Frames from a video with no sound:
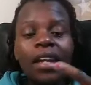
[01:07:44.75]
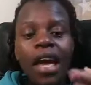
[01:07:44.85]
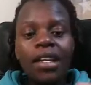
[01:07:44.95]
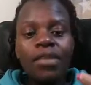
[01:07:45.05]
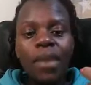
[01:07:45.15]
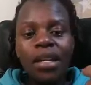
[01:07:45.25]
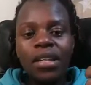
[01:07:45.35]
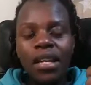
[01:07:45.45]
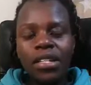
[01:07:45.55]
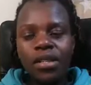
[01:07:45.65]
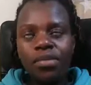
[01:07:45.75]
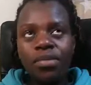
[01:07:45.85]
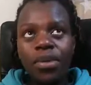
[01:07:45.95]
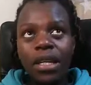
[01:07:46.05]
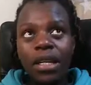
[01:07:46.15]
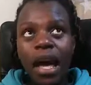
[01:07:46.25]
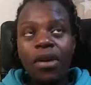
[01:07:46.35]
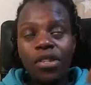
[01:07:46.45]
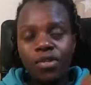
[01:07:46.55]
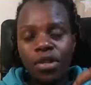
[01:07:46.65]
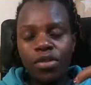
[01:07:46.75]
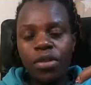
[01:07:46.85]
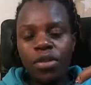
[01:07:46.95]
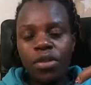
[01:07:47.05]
did my internship in a hospital.